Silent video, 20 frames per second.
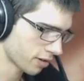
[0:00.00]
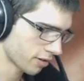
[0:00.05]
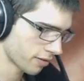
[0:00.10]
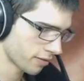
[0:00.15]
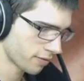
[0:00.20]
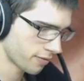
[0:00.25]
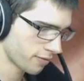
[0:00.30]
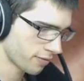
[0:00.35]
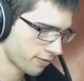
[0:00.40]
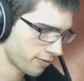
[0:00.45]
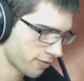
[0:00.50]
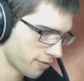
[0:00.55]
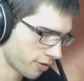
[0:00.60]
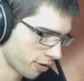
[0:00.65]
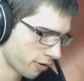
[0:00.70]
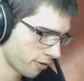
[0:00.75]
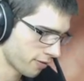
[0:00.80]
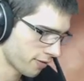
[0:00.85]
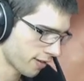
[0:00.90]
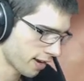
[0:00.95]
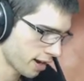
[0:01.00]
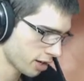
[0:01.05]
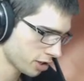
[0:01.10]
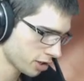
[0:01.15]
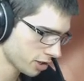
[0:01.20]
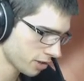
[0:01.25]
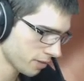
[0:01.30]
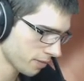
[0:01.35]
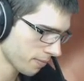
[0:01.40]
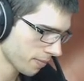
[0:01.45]
got a fruit fetish.
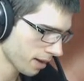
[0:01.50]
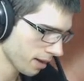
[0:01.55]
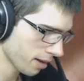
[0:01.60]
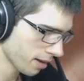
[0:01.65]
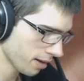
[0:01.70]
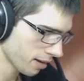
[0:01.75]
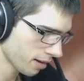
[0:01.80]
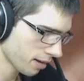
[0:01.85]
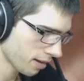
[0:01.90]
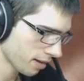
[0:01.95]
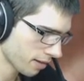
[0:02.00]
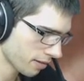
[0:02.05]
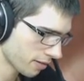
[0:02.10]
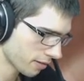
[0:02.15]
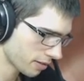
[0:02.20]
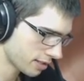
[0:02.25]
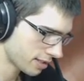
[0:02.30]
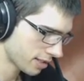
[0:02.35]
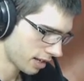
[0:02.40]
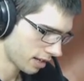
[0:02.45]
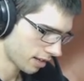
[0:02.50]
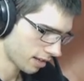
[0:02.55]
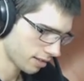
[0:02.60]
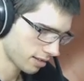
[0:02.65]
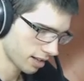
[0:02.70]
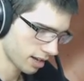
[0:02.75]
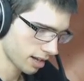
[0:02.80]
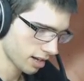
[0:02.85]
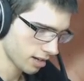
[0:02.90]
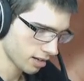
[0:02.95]

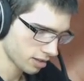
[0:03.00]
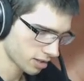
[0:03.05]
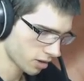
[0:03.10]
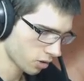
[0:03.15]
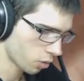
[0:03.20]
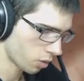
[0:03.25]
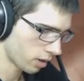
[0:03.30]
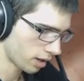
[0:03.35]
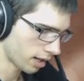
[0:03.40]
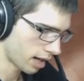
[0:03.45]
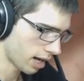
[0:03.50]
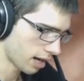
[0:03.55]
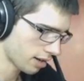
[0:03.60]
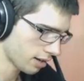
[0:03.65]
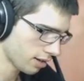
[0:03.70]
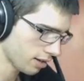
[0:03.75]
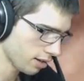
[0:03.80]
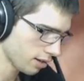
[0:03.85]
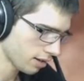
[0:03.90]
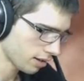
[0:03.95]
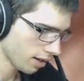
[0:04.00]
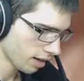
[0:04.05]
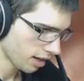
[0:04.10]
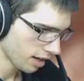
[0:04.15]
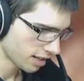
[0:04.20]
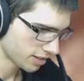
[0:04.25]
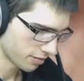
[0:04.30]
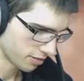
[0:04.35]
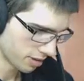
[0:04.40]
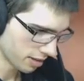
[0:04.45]
Sandslash, Quillardin.
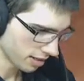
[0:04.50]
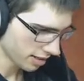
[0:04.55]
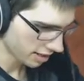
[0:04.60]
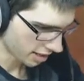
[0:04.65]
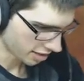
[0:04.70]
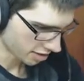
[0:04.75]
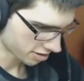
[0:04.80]
It's really